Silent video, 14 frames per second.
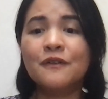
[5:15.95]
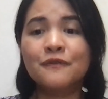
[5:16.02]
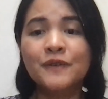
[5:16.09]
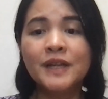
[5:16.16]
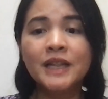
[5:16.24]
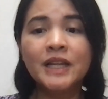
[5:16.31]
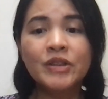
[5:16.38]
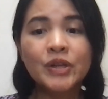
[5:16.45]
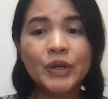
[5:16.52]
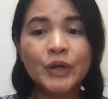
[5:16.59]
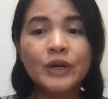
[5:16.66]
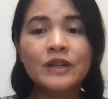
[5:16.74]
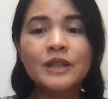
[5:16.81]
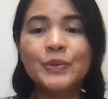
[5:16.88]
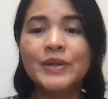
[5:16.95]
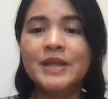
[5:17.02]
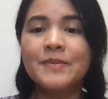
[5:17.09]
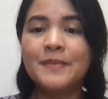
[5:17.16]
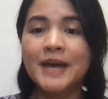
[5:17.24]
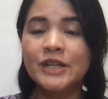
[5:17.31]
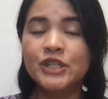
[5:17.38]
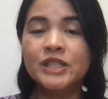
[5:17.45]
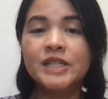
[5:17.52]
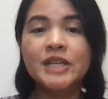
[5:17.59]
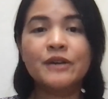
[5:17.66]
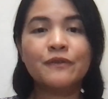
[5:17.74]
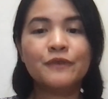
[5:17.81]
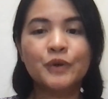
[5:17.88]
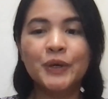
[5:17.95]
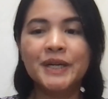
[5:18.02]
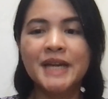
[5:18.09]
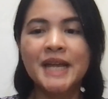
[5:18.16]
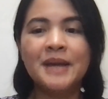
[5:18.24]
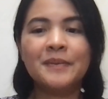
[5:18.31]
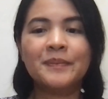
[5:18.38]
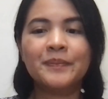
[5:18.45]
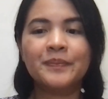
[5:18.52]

filling the earth with the majesty of your name.